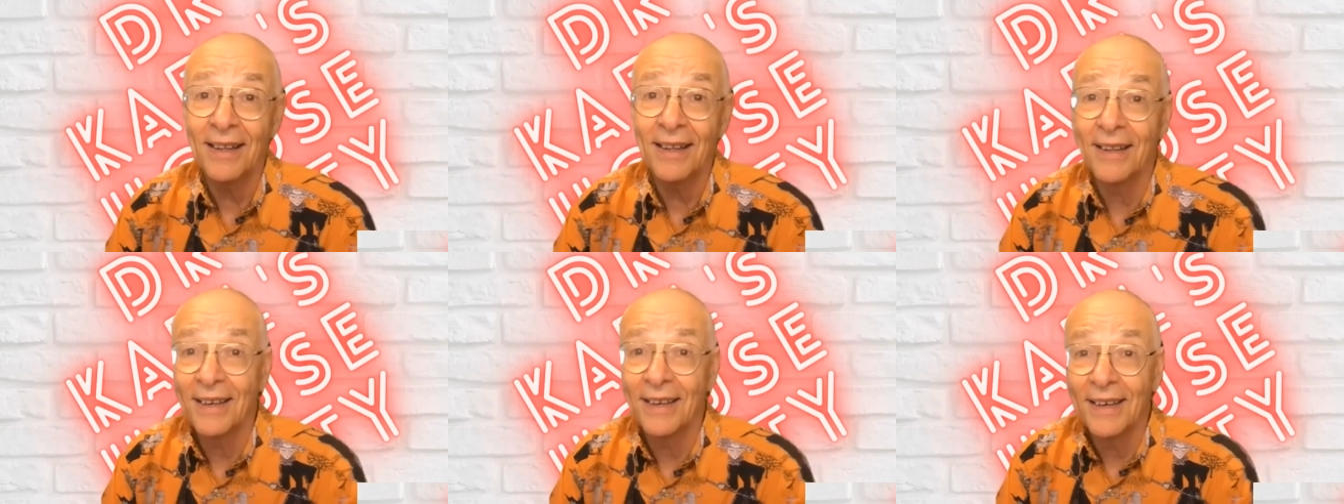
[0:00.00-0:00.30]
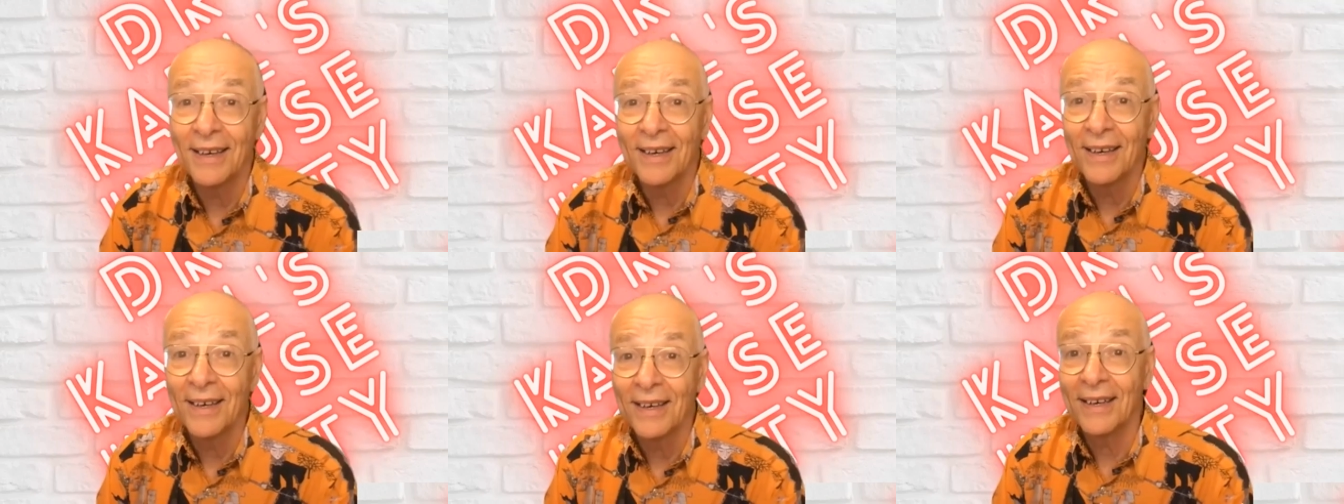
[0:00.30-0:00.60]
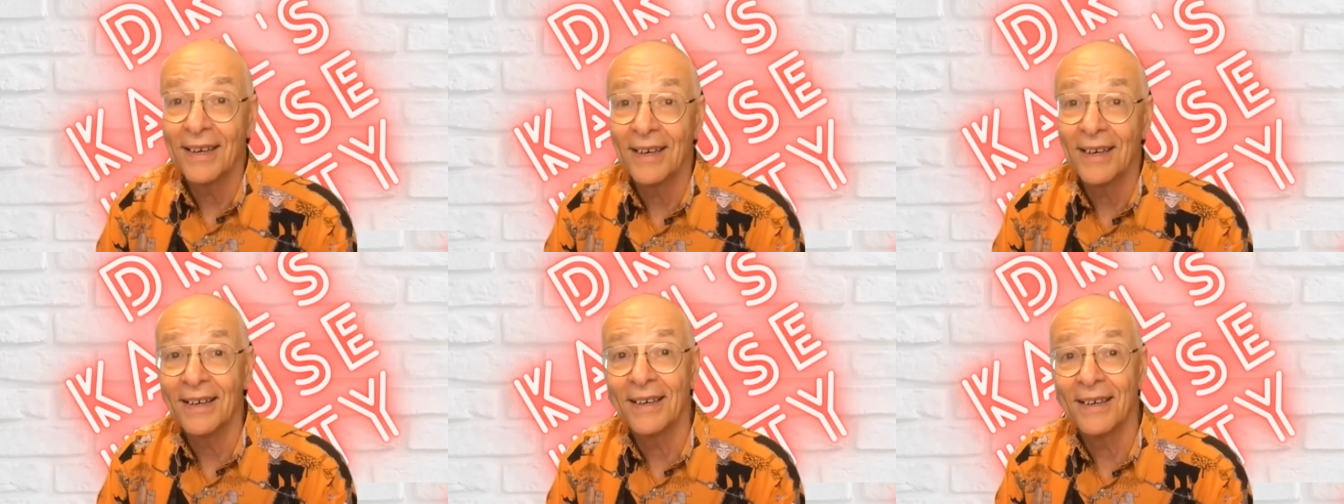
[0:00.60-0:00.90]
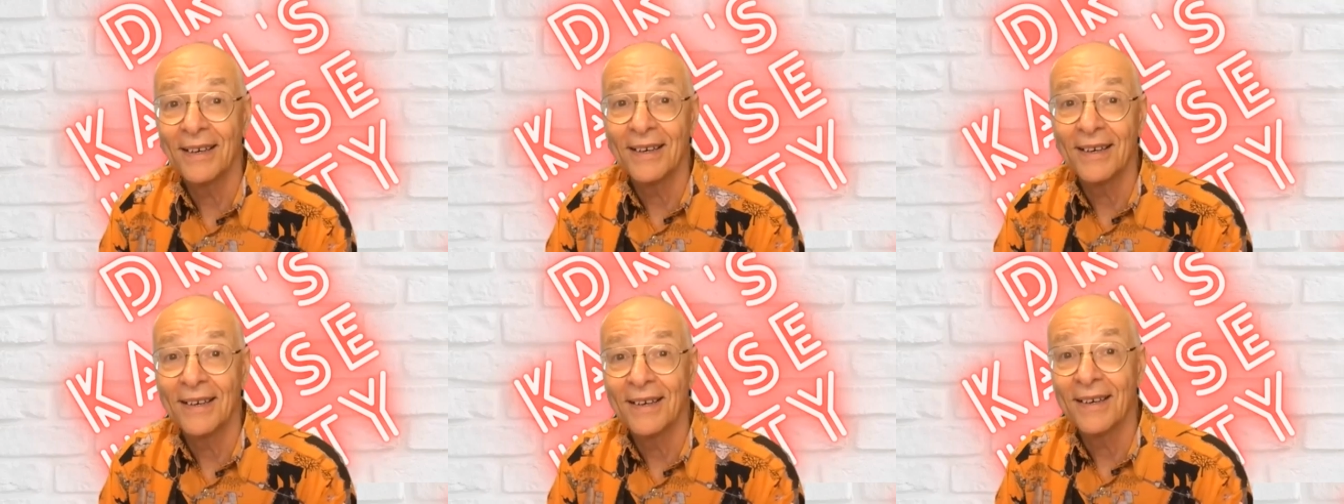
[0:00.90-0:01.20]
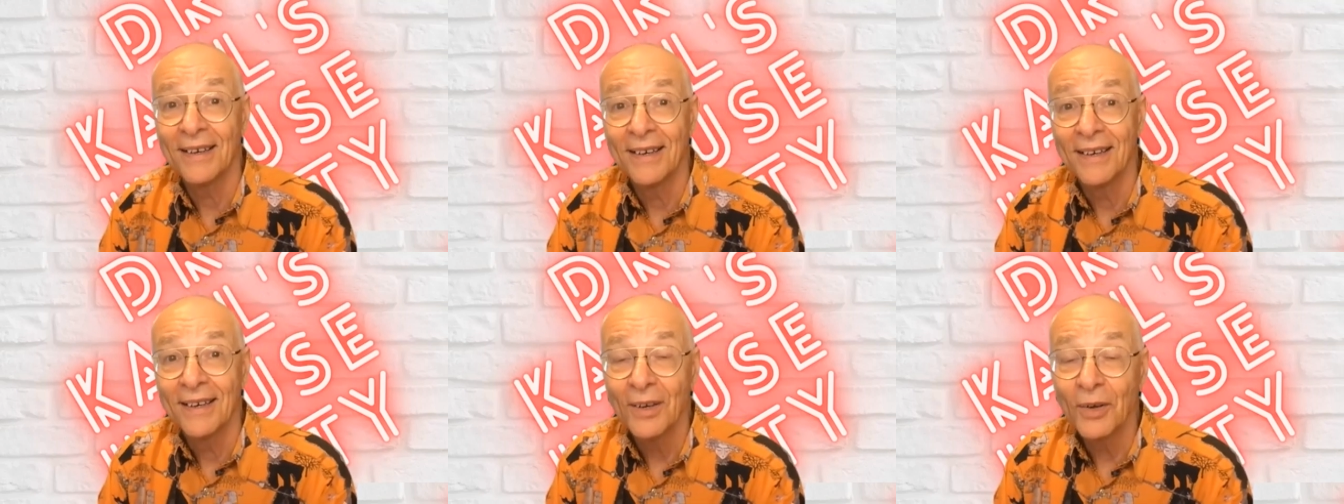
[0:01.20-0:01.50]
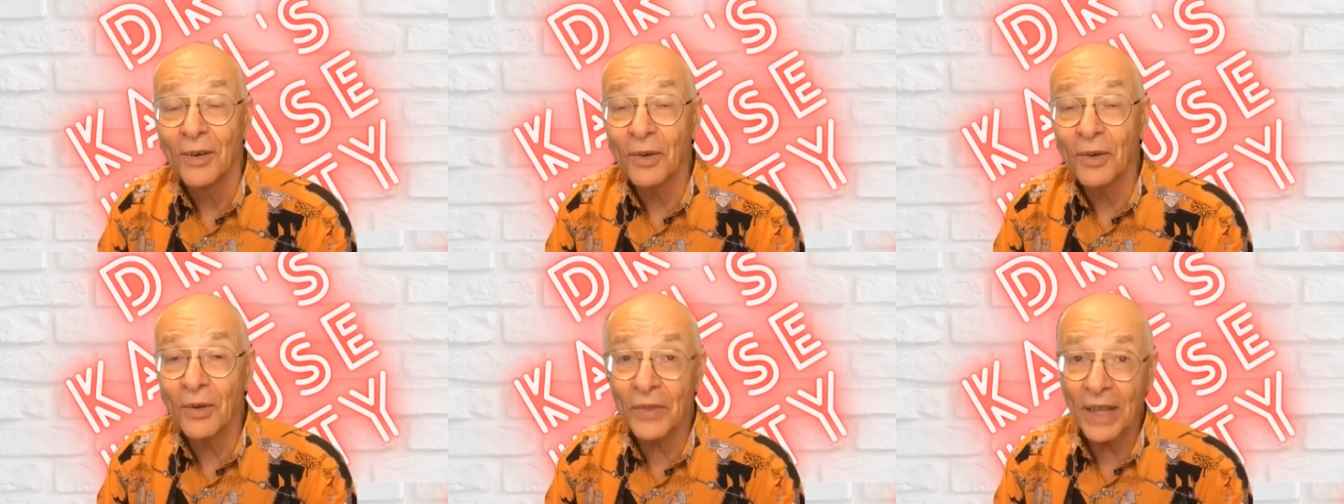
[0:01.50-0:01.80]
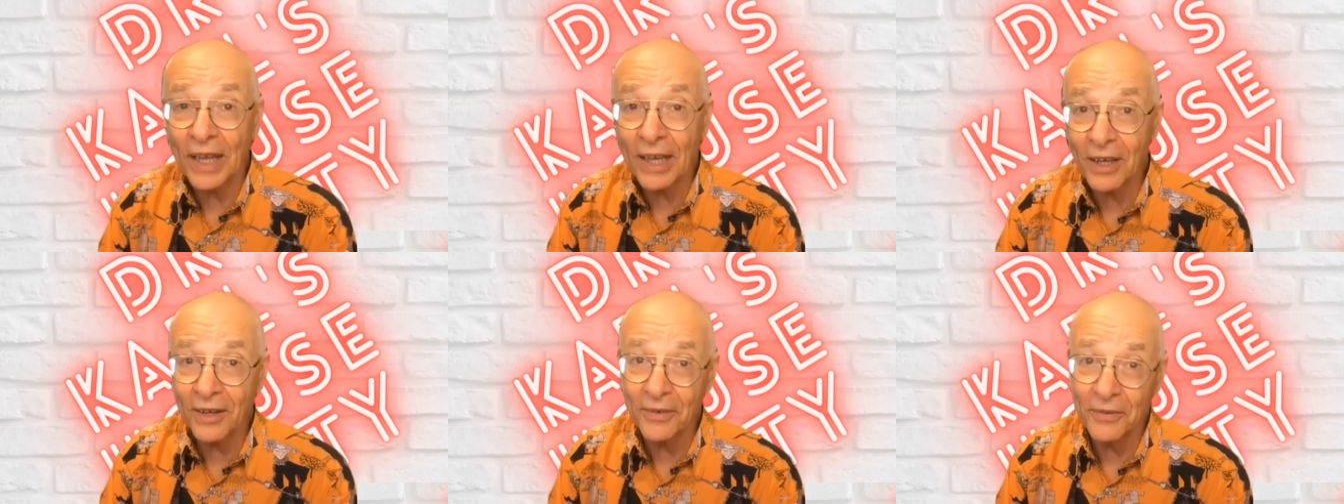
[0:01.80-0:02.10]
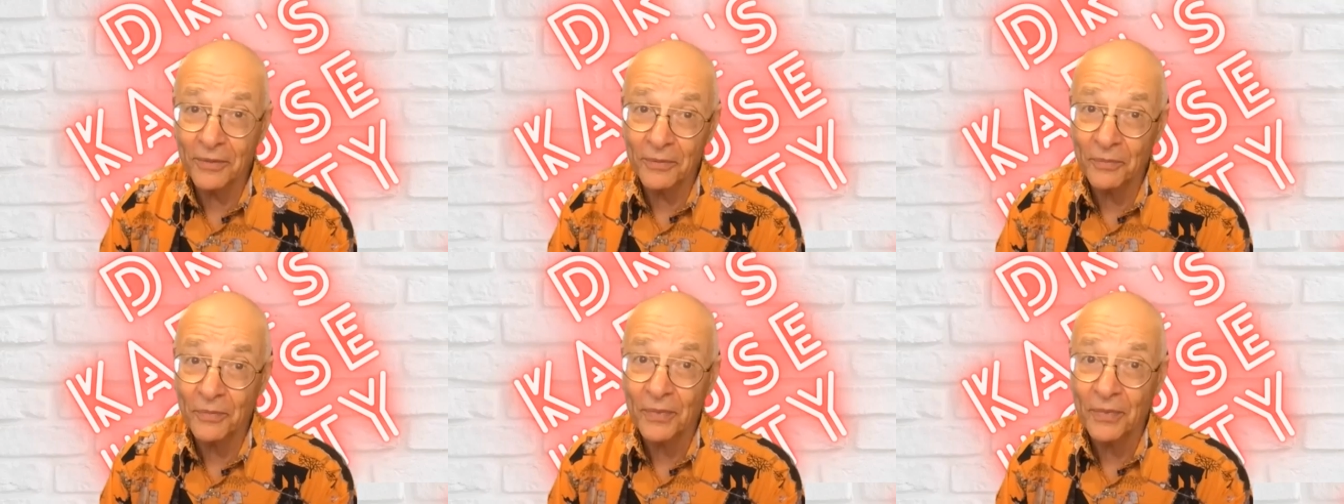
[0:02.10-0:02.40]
and thank you. We're going to party.